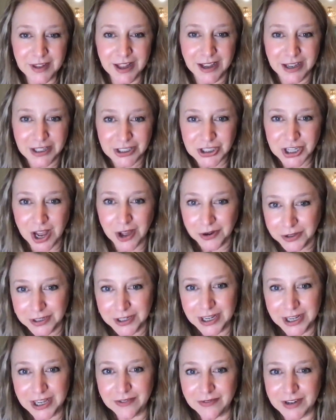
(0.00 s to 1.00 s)
childhood
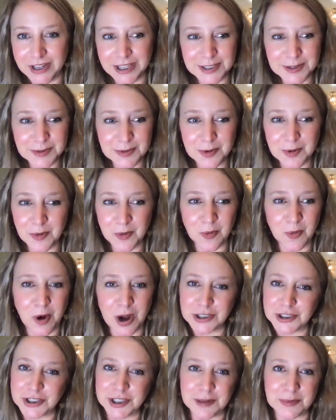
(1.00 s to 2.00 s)
evenings
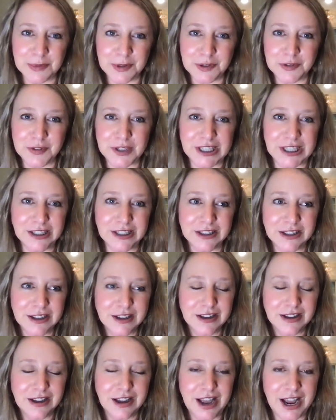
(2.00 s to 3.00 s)
watching a movie
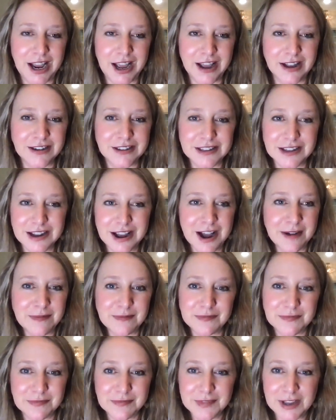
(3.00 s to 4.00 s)
and
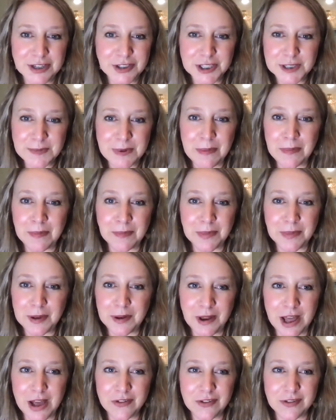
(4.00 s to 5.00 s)
um, and just my, the
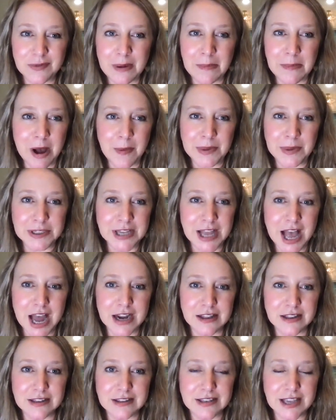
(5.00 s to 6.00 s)
love of my mom and dad
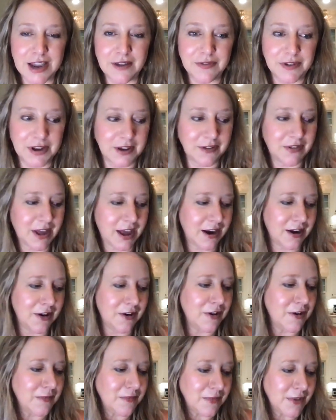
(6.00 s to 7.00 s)
and the safety of that
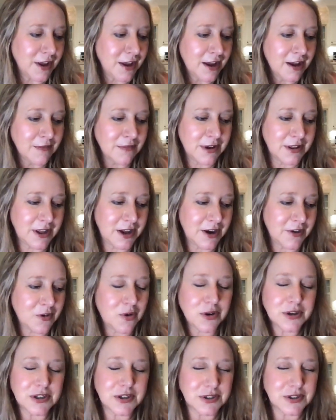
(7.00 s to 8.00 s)
home. But then, of
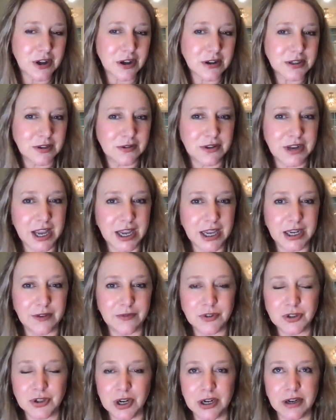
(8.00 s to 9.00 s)
course, there's also negative
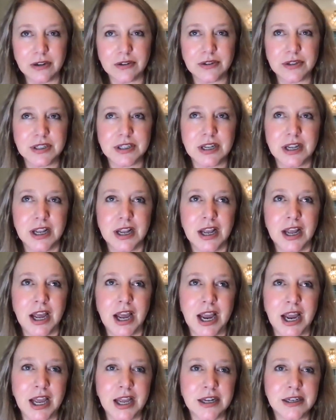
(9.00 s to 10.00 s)
triggers,
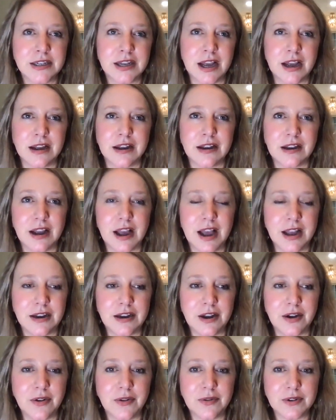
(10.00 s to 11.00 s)
and uh, I
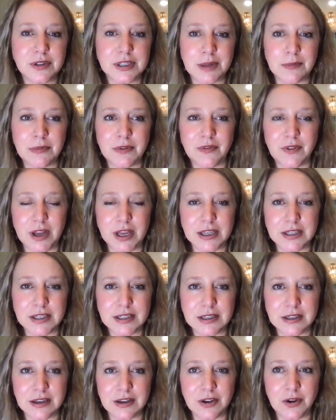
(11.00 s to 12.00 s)
know some of
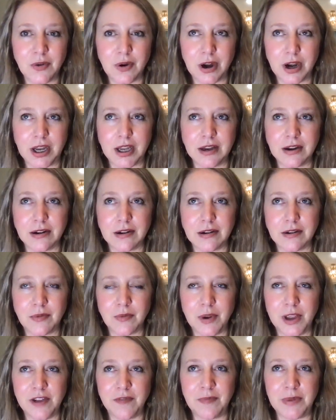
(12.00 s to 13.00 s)
us who are here,
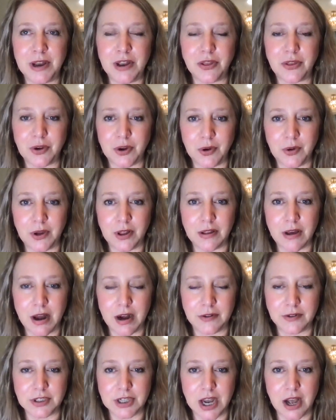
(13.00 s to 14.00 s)
we have been through a lot
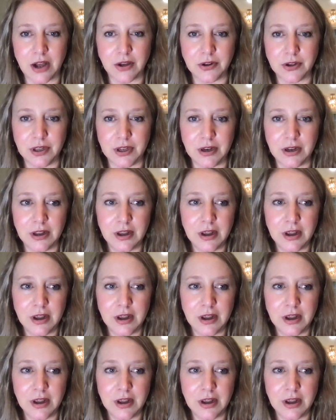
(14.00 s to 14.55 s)
of childhood